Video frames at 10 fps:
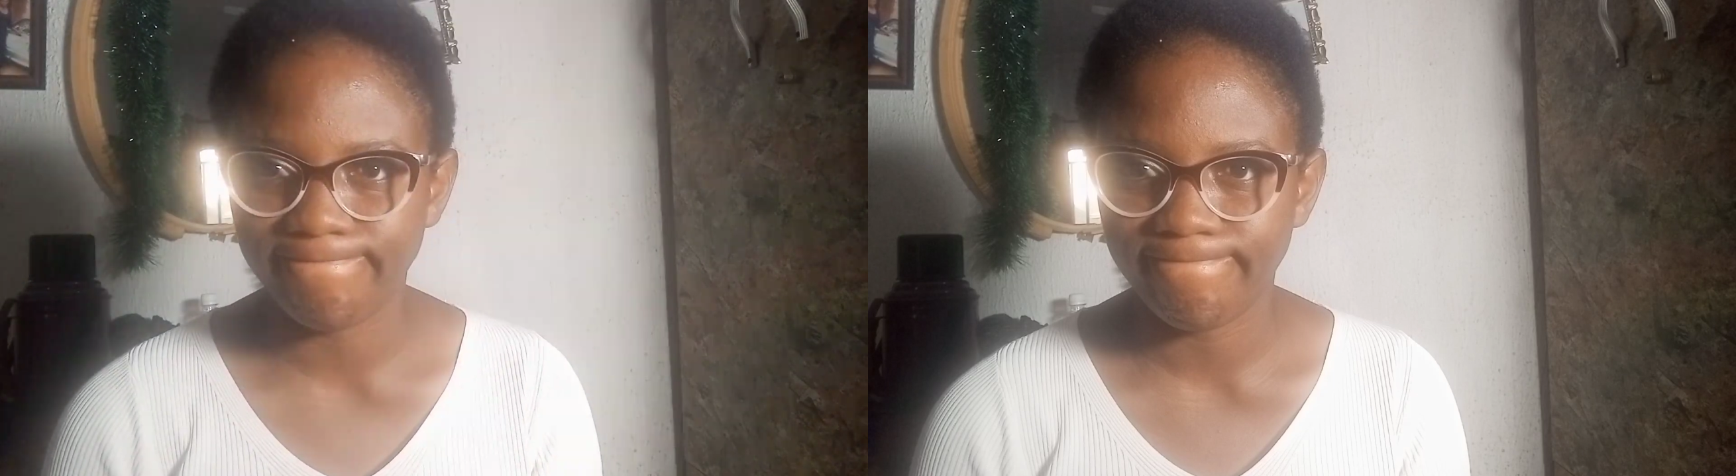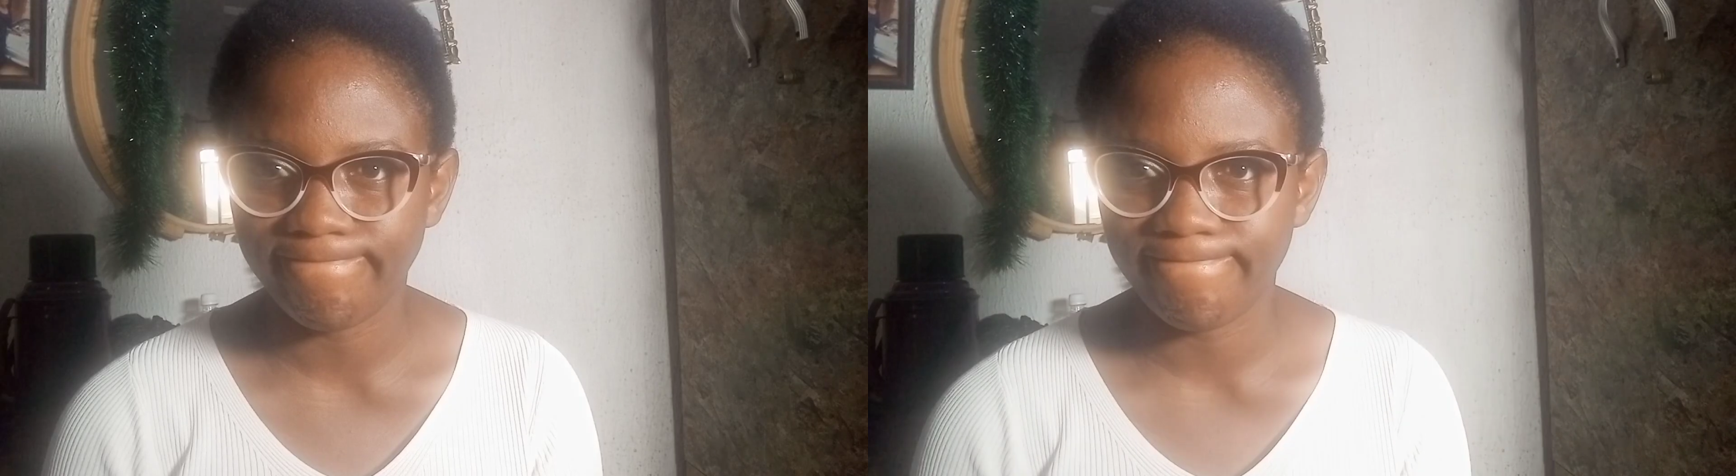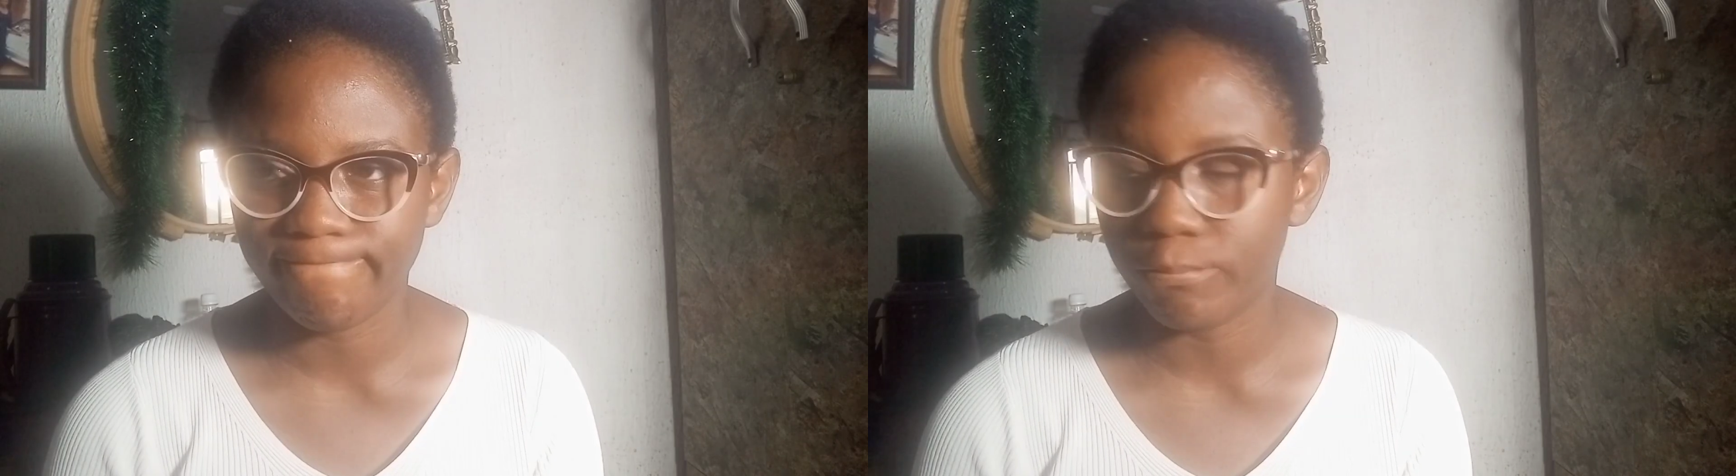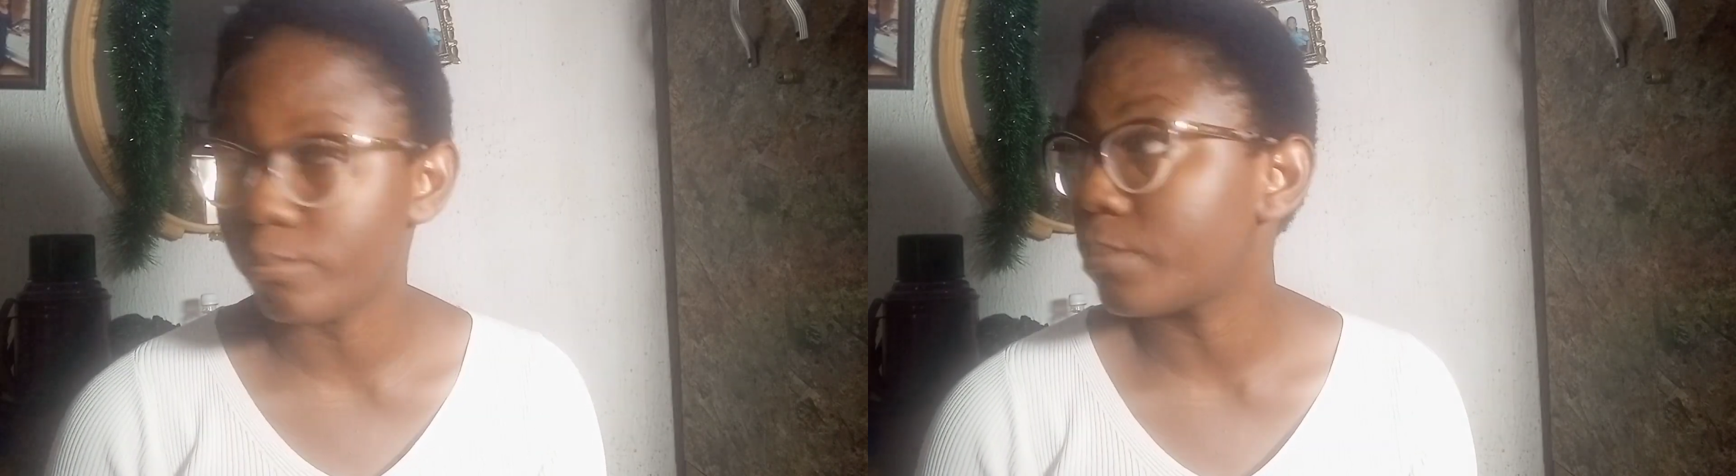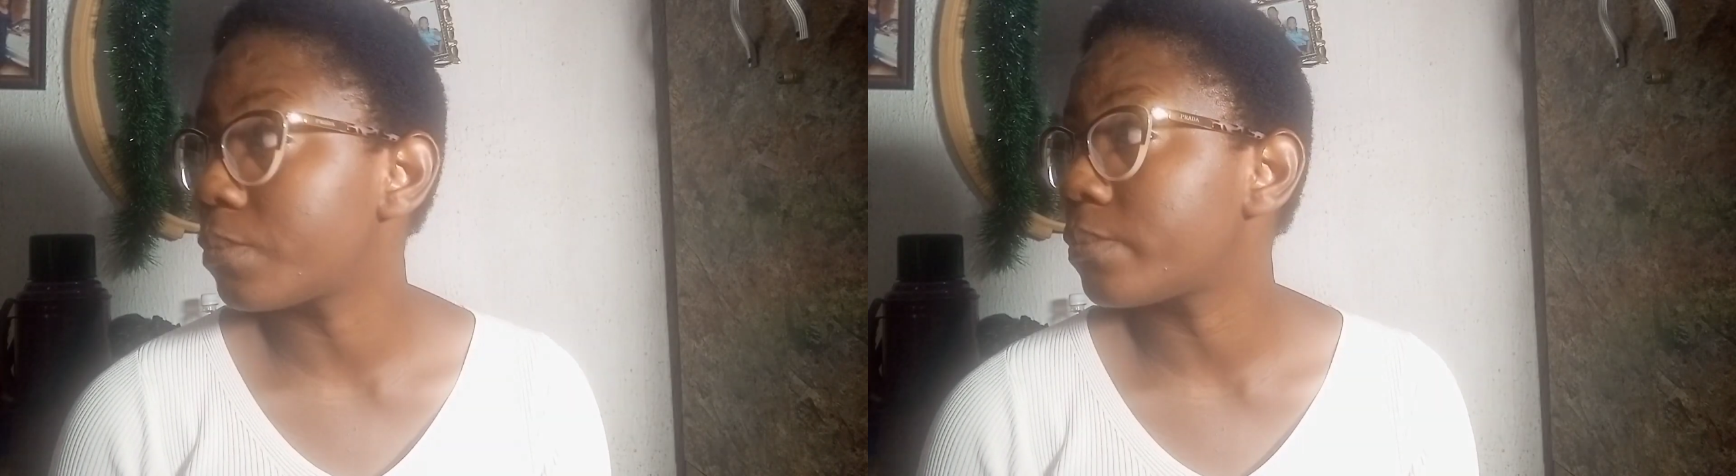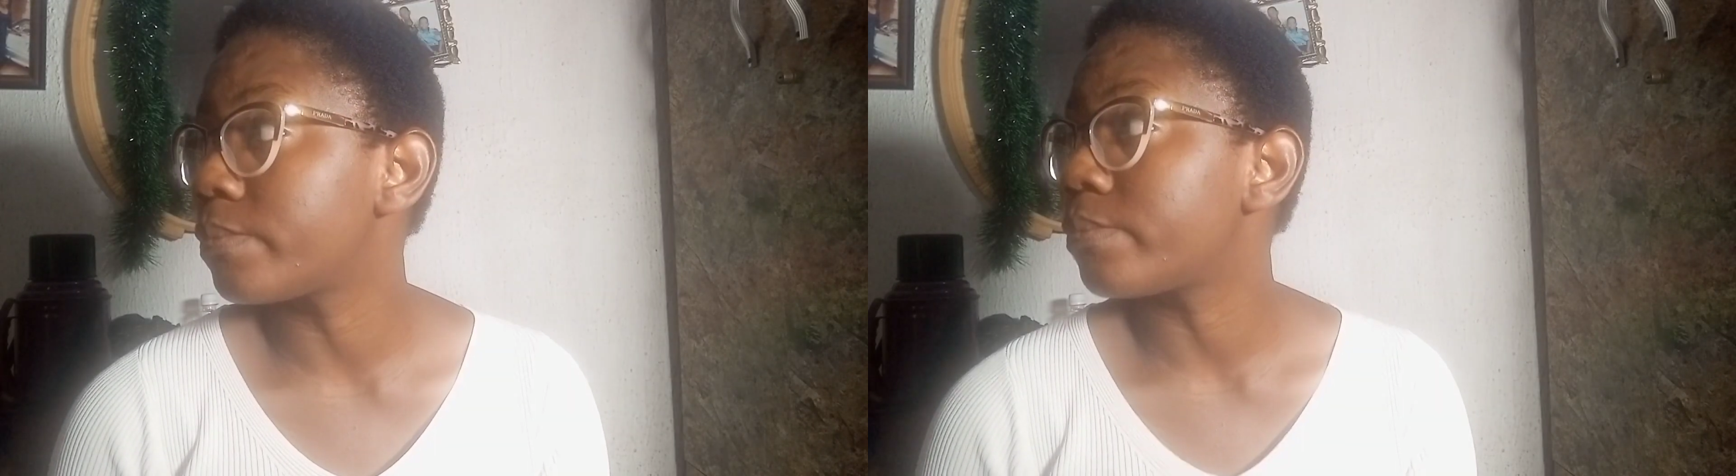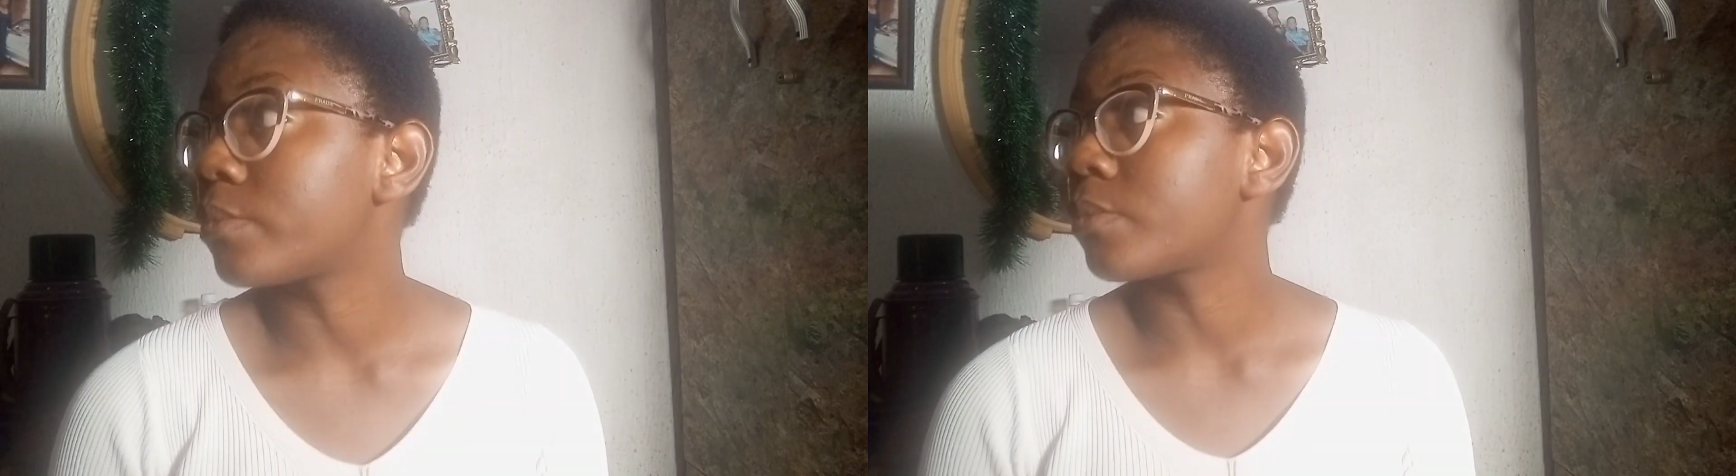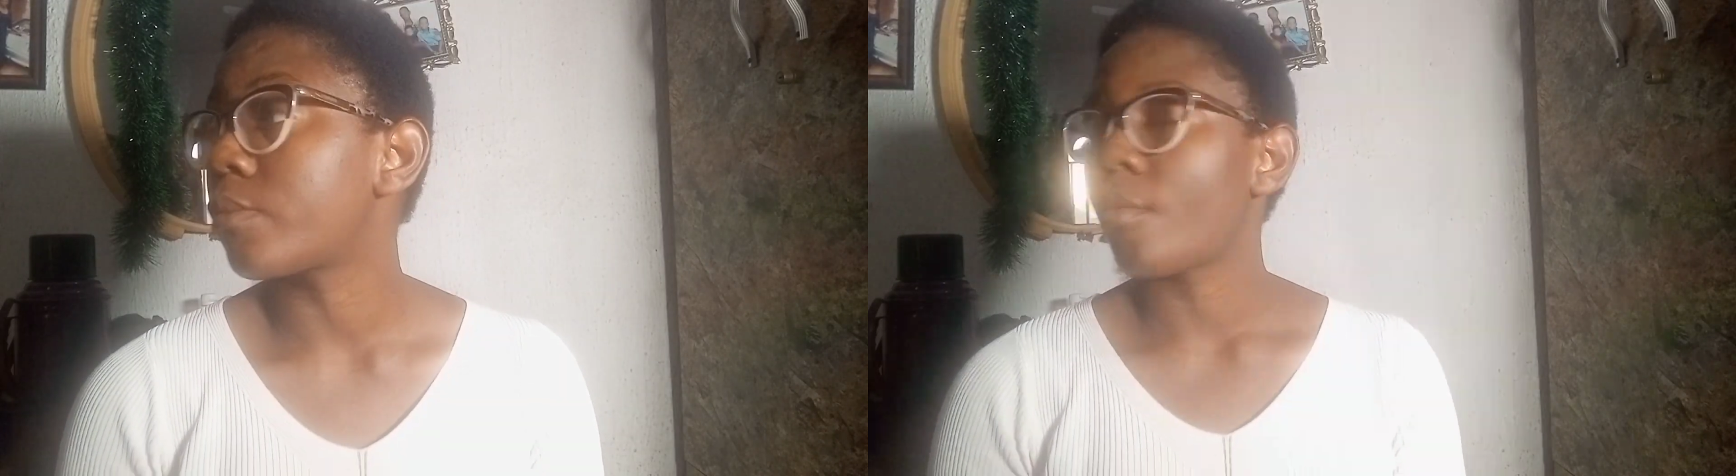I didn't get it perfect, but